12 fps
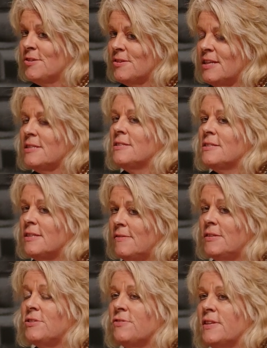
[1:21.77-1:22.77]
not
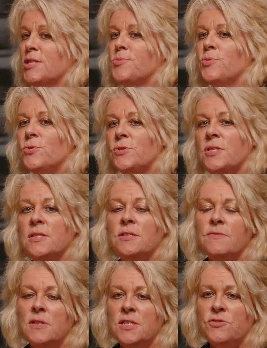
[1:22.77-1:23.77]
necessarily transported,
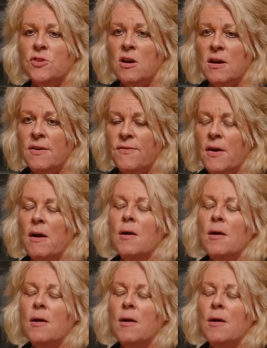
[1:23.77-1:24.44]
to really drive